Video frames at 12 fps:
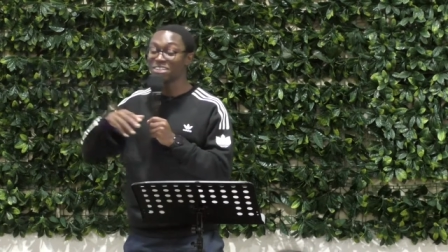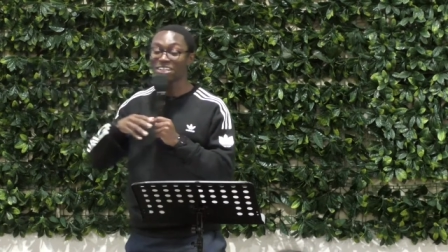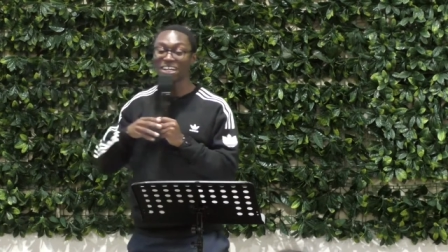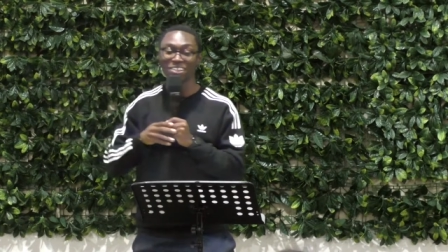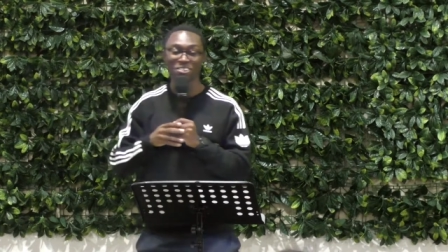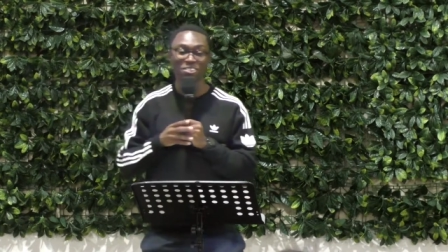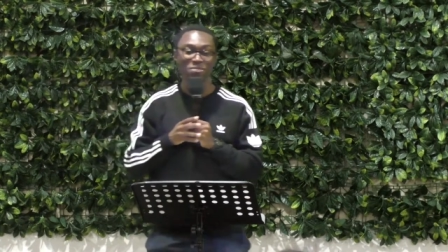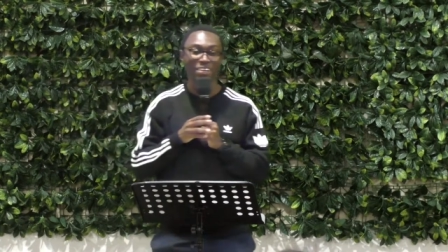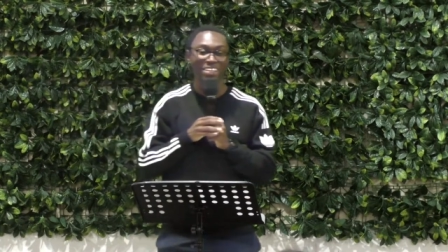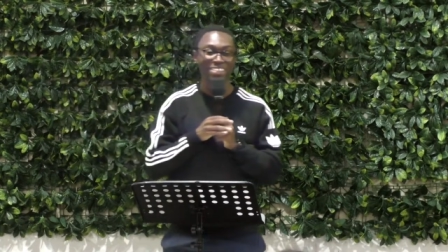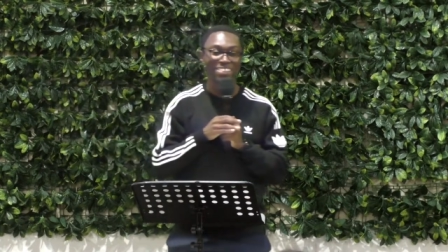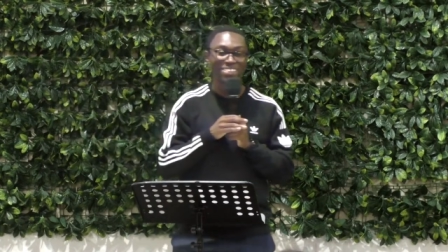Okay, not too
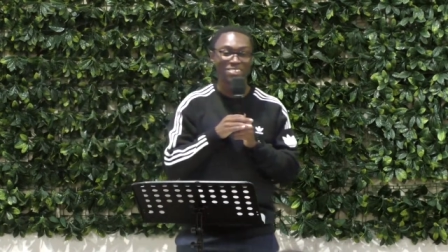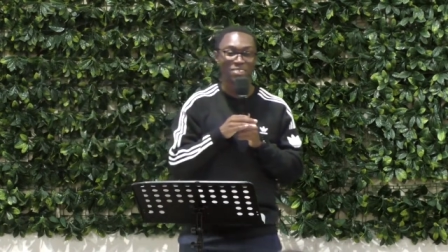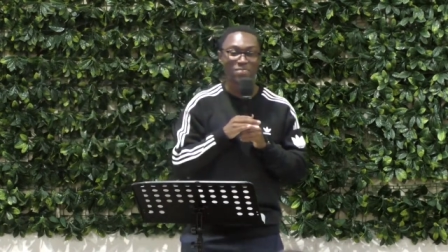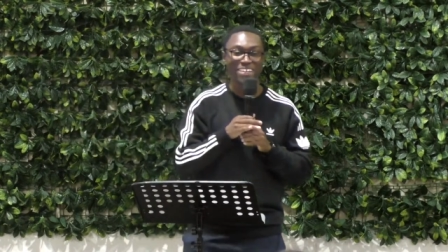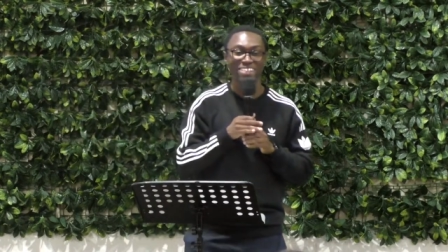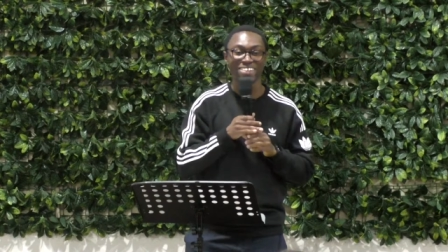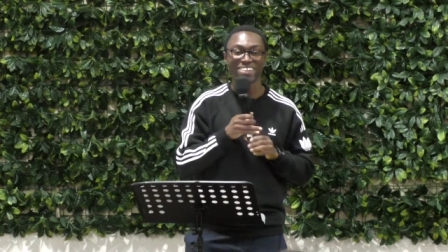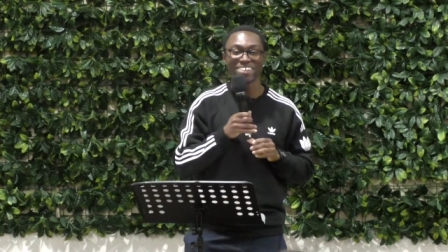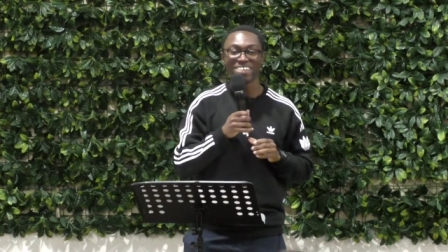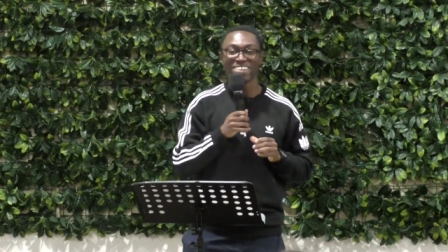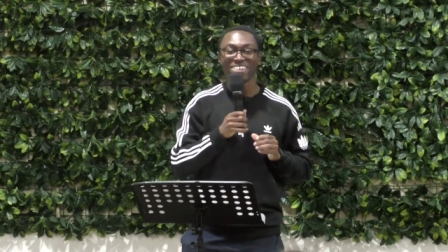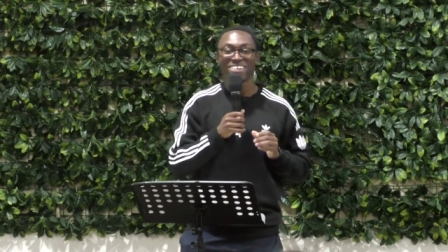bad. Not too bad.
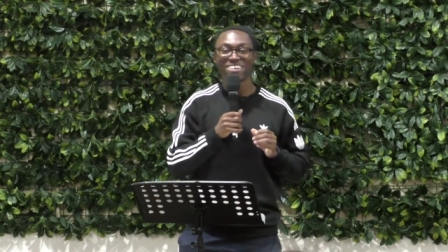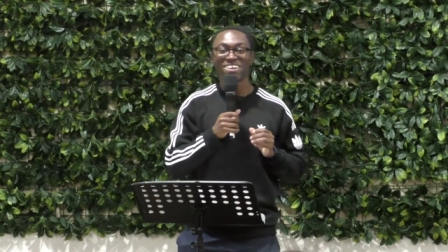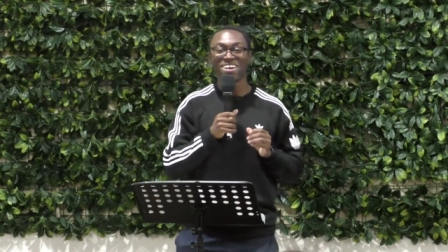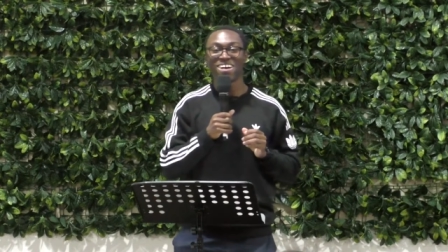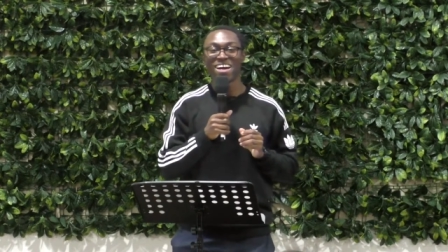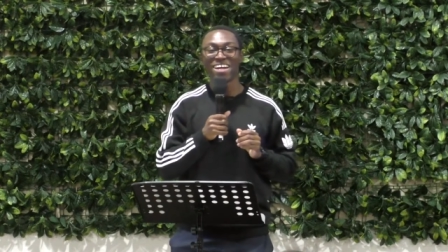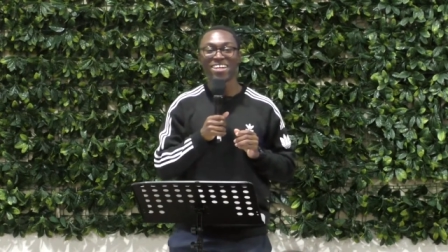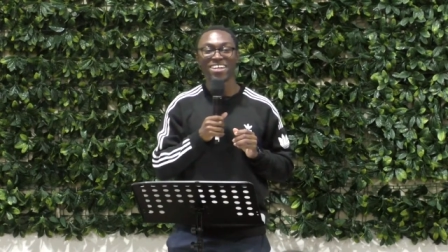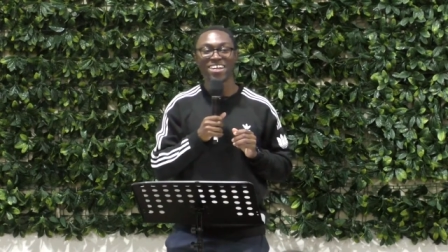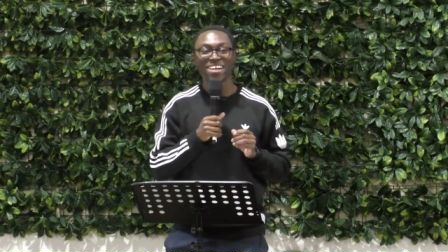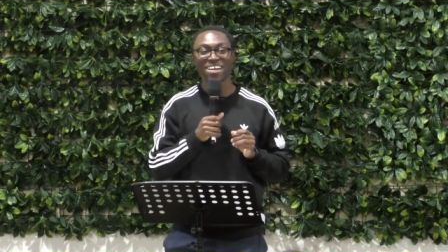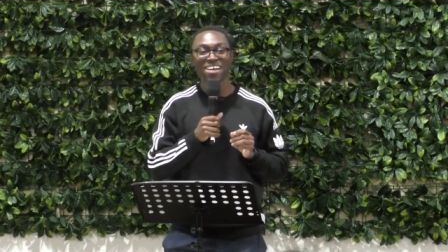All right.
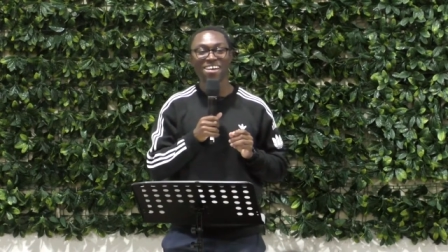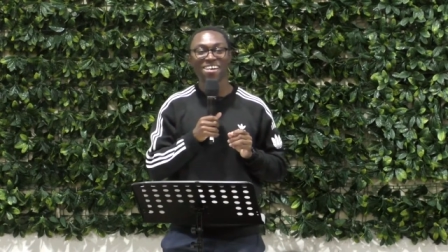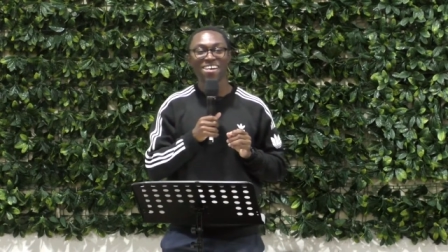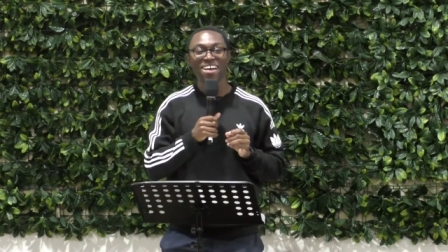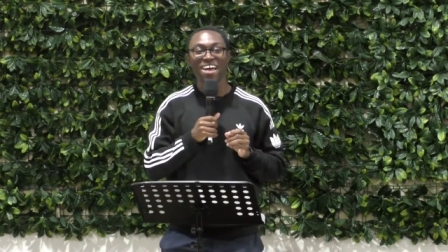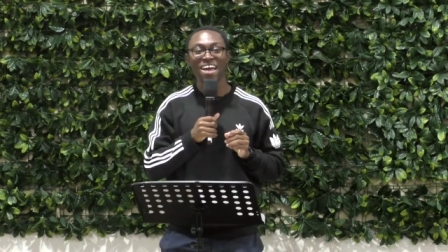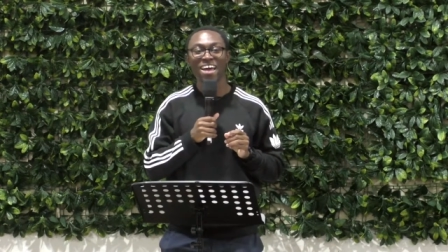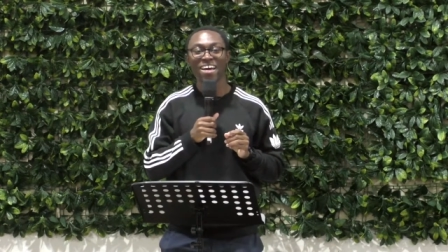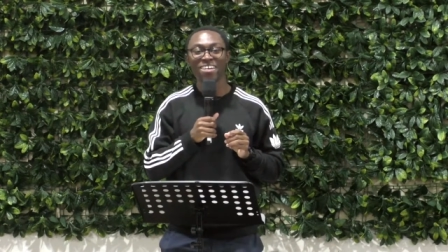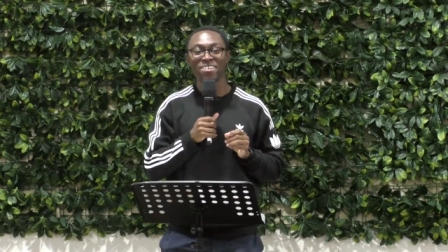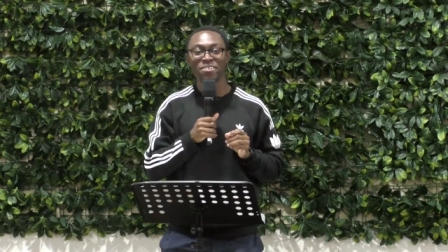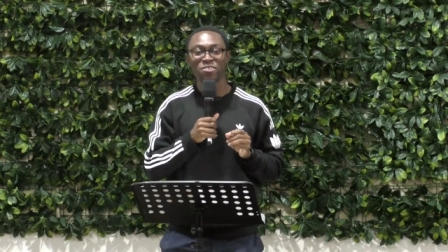
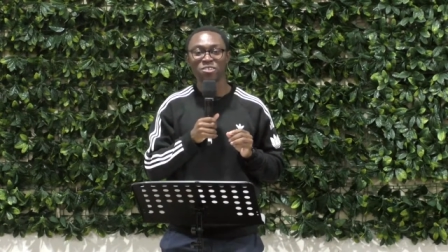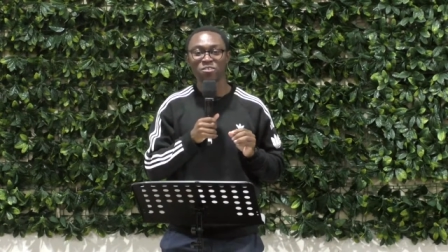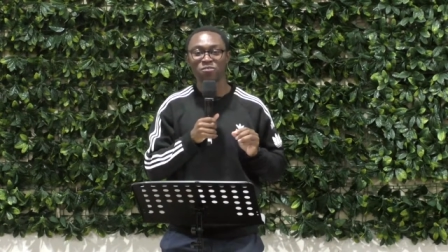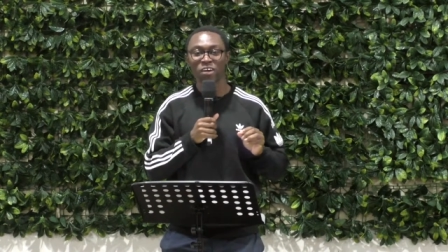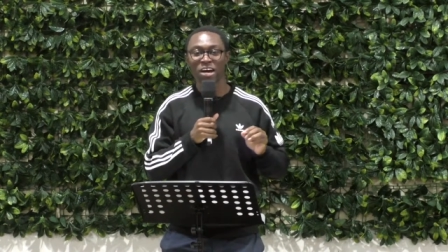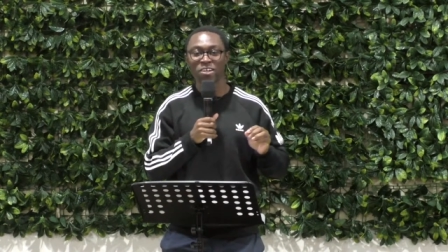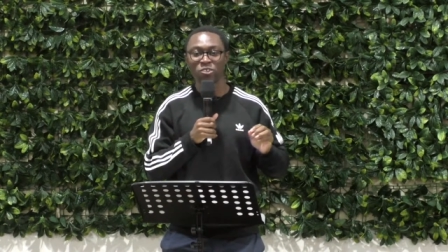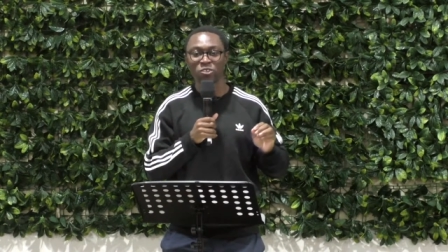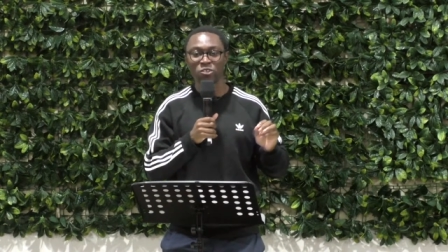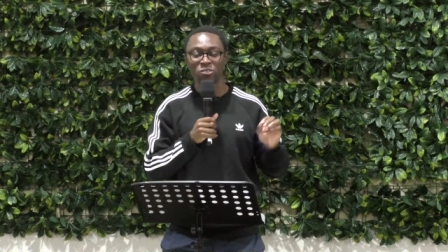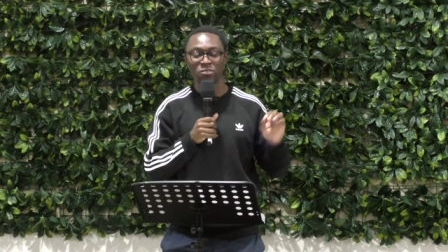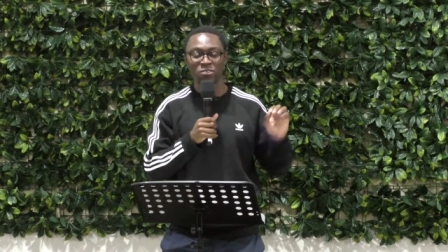And the
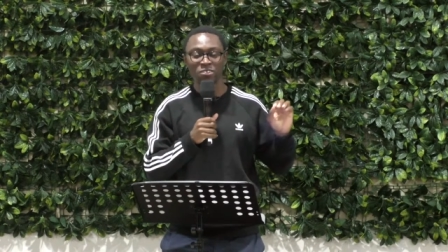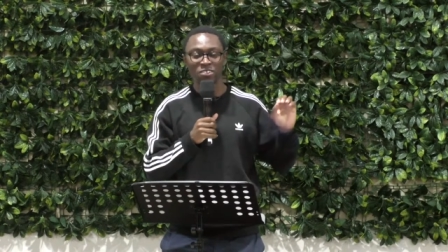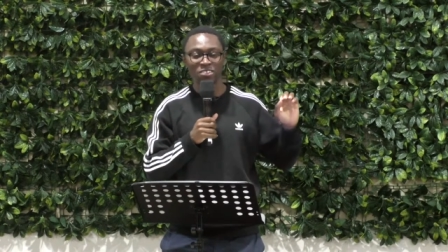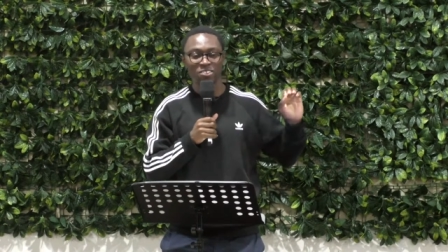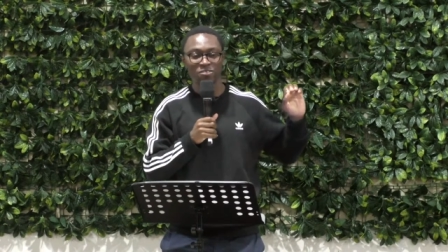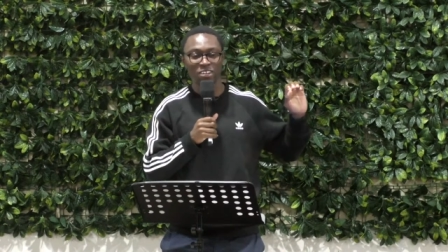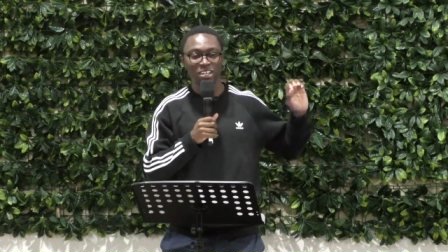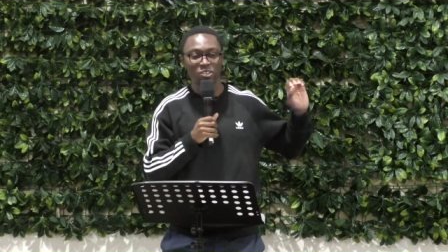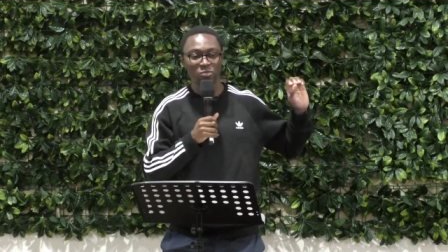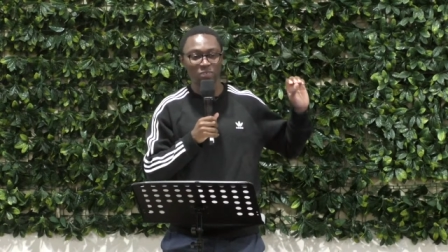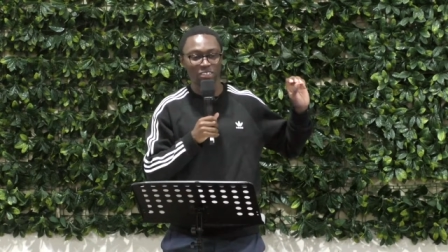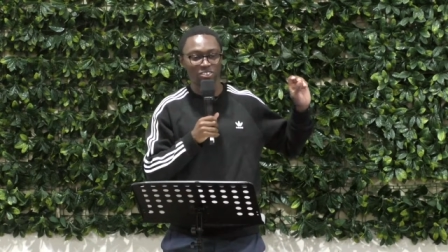final, the
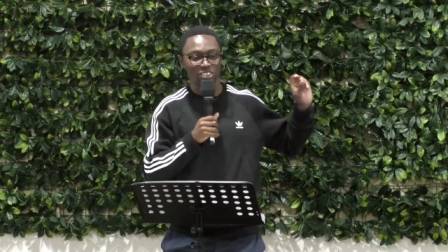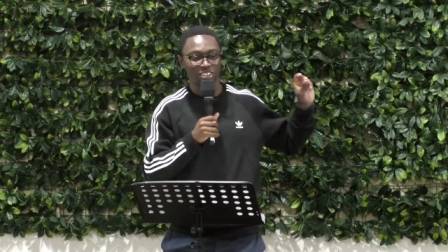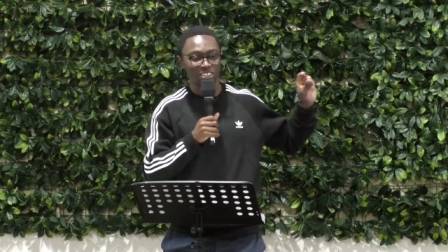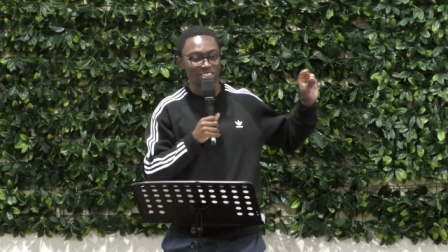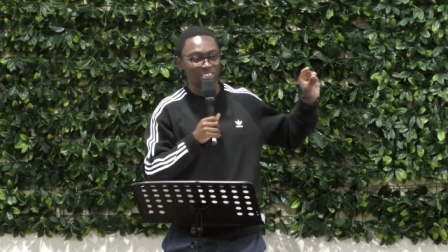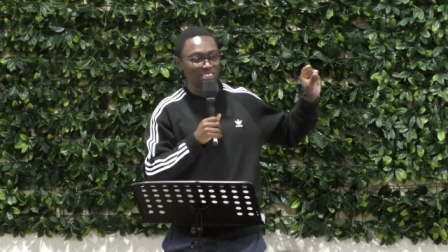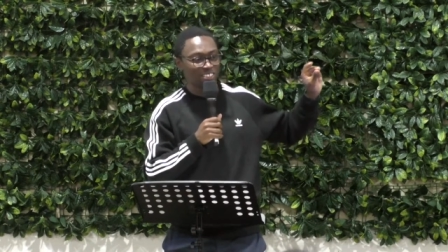final picture.